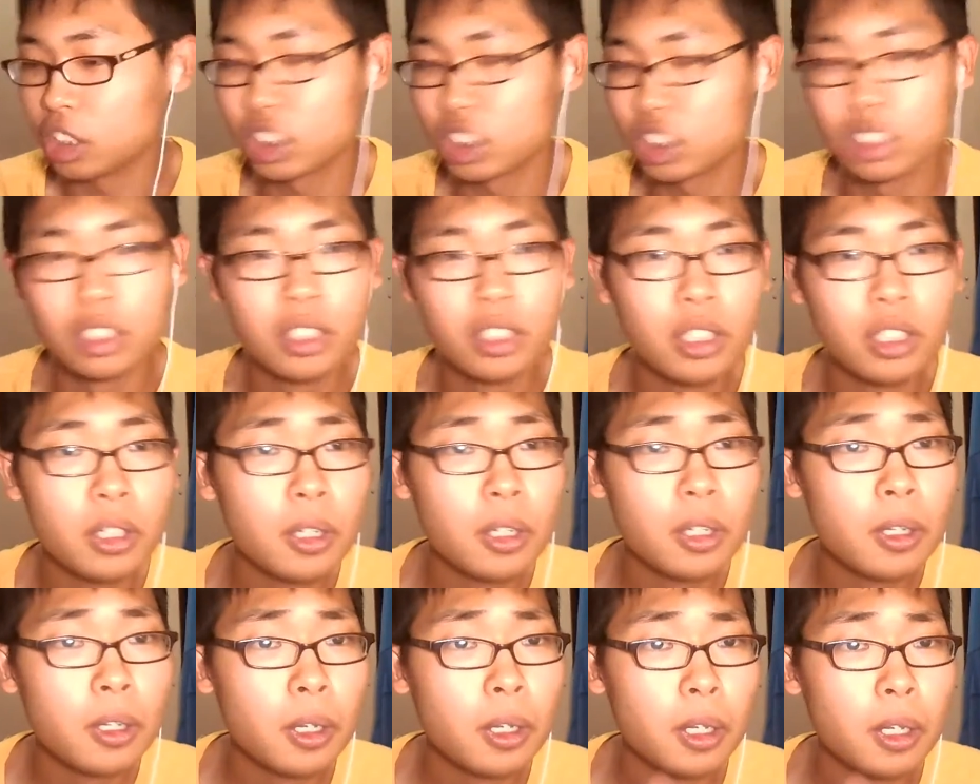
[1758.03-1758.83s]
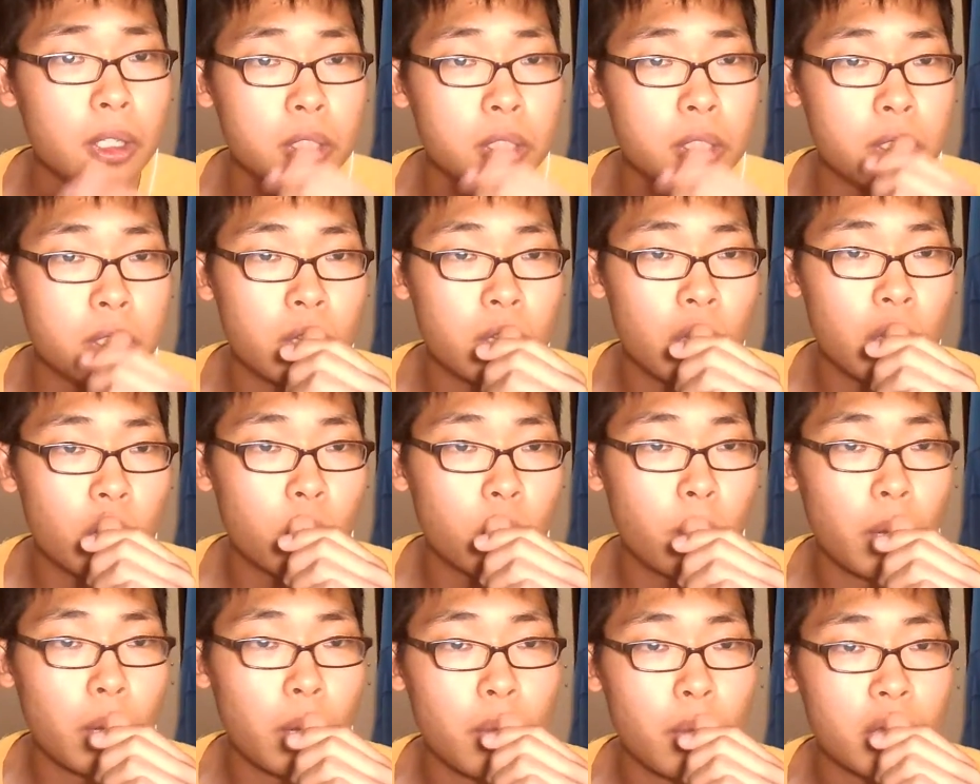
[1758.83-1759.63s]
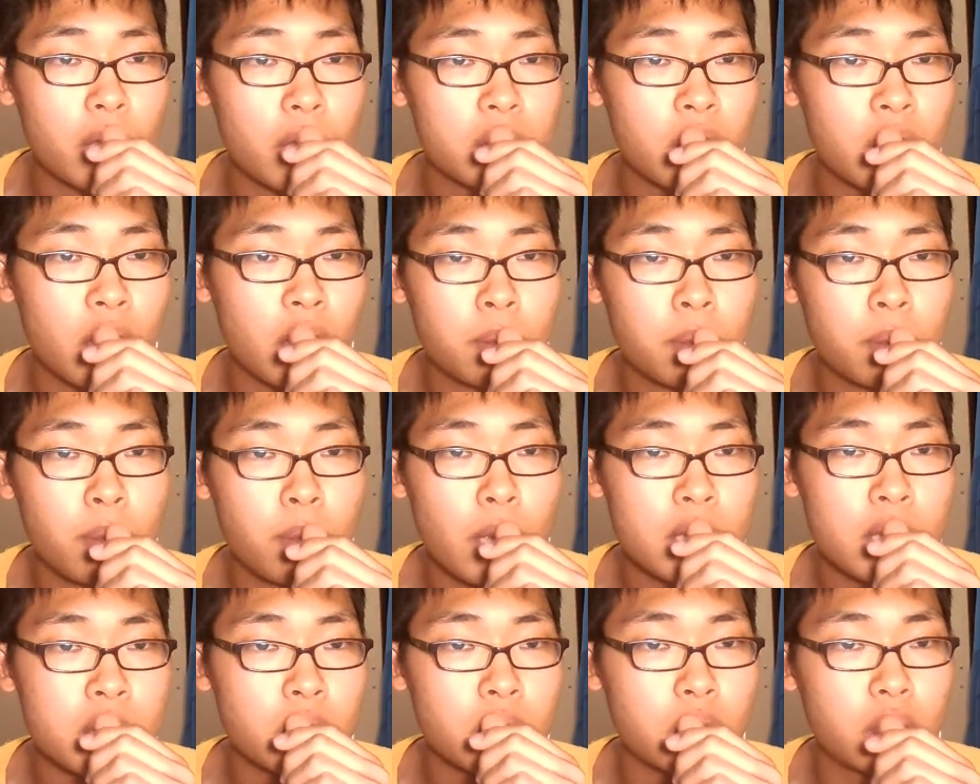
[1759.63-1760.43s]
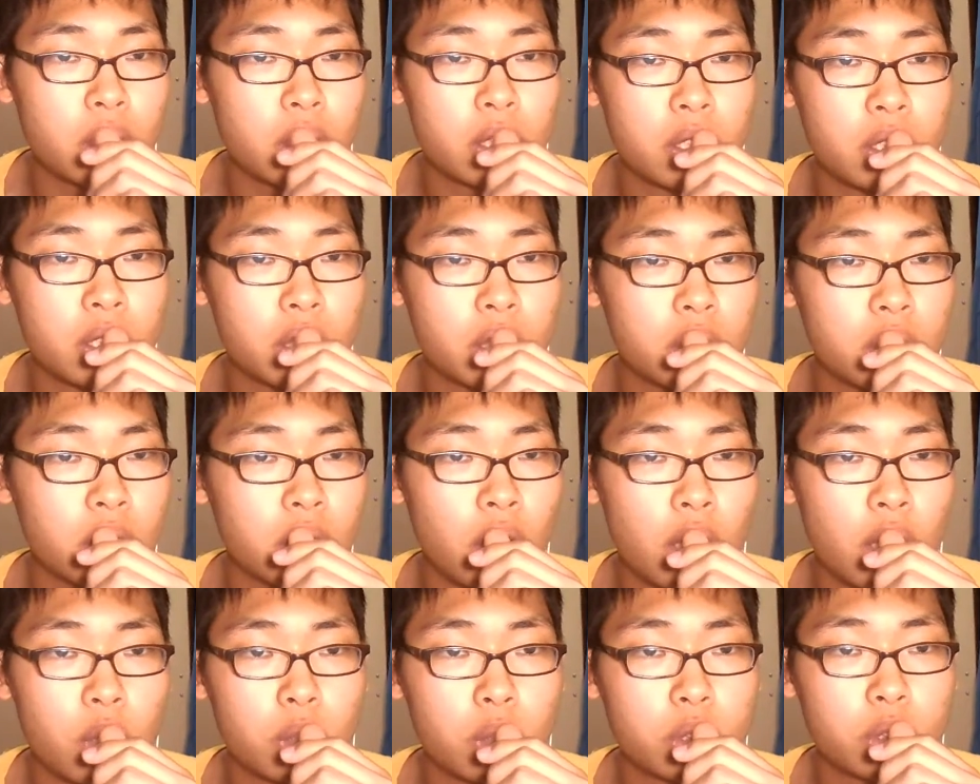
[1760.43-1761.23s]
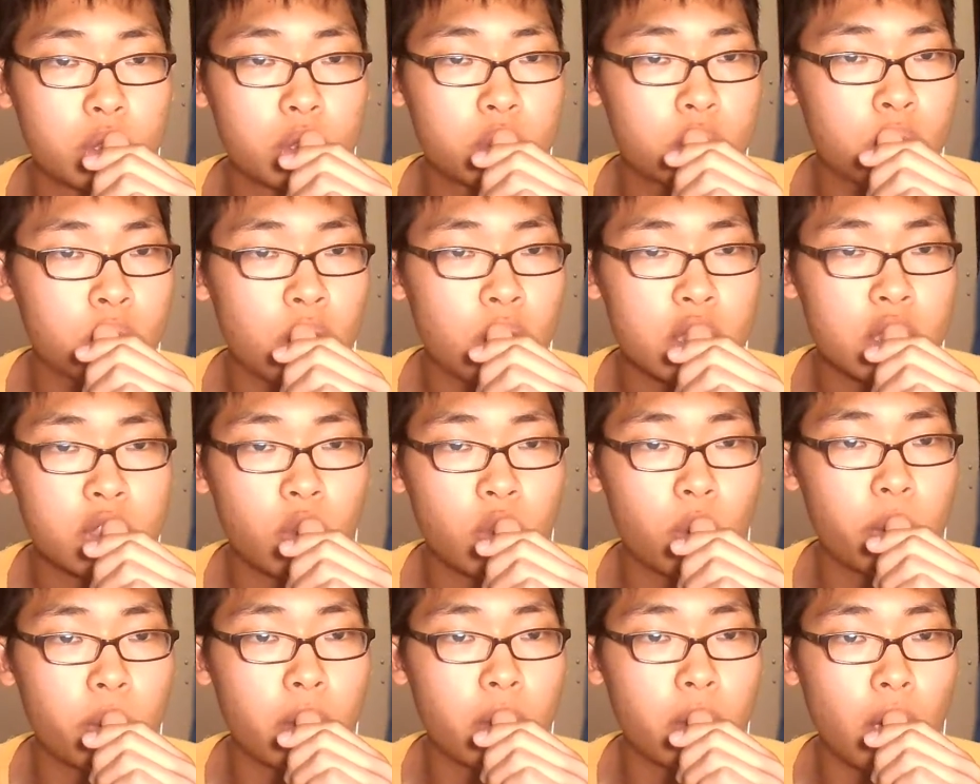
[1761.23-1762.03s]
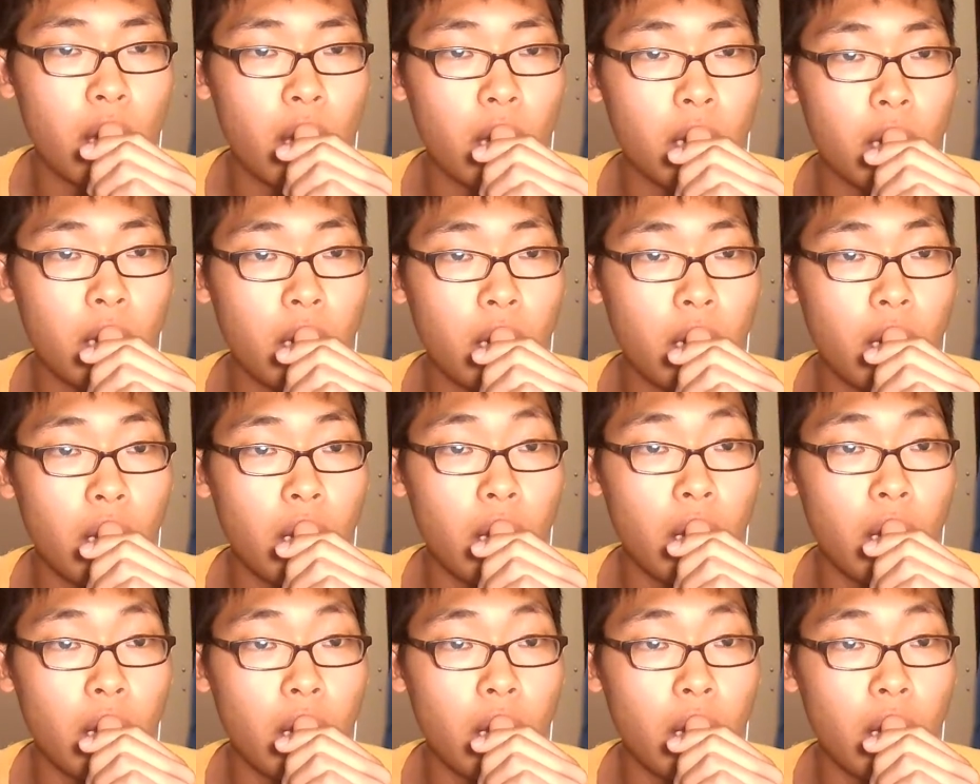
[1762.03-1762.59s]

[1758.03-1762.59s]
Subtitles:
Gosh, do you think you might make Titan Master Lego Transformer?